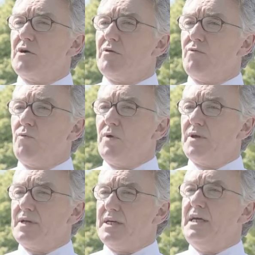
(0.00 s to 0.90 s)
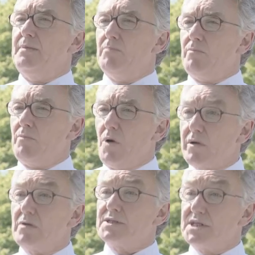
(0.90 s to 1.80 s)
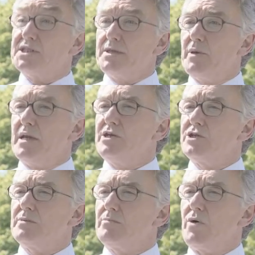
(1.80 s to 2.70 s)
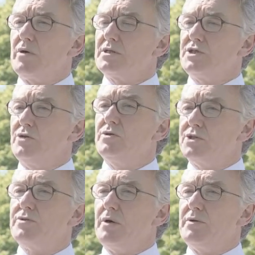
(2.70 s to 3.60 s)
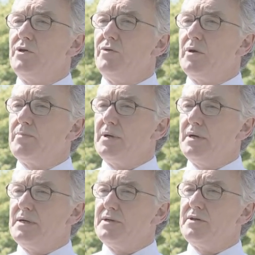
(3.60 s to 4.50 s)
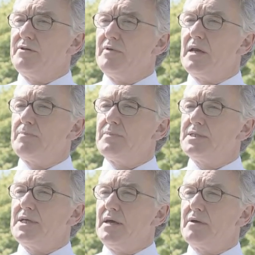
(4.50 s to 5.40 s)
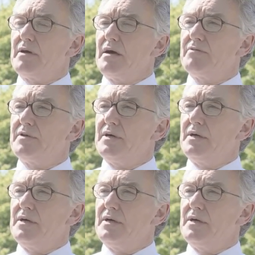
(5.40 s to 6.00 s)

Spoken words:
of one of the key models, the simulation models used throughout Europe to develop this aircraft.